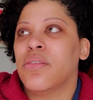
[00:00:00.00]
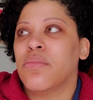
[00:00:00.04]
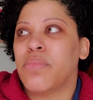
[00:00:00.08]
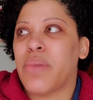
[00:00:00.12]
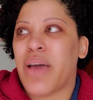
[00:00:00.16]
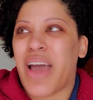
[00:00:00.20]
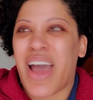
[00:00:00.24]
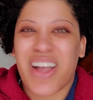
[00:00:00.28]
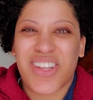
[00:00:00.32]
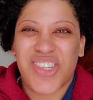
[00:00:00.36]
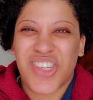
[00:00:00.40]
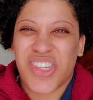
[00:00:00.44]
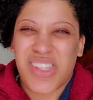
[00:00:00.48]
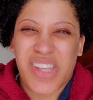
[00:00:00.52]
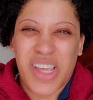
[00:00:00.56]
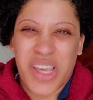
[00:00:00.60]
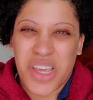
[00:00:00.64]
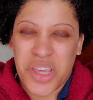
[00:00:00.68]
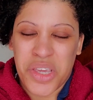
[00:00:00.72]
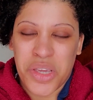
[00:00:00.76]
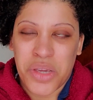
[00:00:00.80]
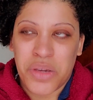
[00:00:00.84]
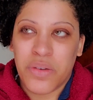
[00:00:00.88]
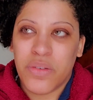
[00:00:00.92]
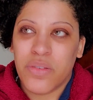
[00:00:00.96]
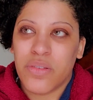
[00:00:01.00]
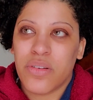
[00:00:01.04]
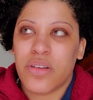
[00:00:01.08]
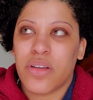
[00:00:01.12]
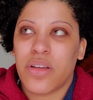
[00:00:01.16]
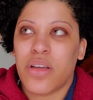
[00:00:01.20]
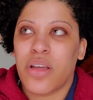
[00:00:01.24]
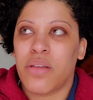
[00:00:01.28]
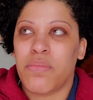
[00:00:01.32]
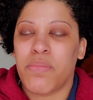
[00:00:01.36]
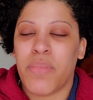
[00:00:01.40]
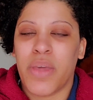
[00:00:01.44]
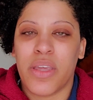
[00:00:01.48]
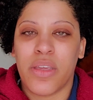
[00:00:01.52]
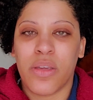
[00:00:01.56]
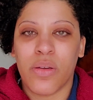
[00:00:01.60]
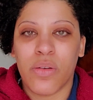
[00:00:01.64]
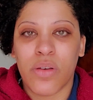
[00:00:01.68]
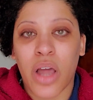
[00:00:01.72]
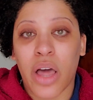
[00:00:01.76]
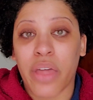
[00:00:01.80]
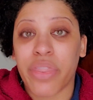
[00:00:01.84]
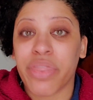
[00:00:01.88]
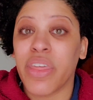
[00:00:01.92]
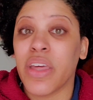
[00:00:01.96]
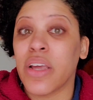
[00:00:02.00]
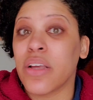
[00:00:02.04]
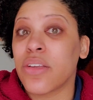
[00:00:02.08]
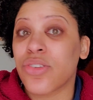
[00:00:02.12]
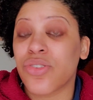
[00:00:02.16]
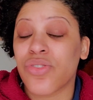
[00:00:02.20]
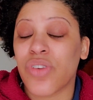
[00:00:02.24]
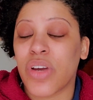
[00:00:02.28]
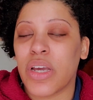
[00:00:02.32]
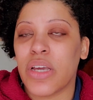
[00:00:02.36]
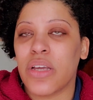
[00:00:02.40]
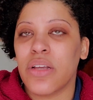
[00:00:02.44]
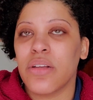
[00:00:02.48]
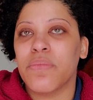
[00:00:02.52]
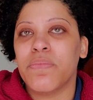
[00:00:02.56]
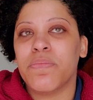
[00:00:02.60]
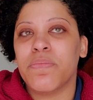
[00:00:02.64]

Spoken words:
but agitate you and make you not think straight.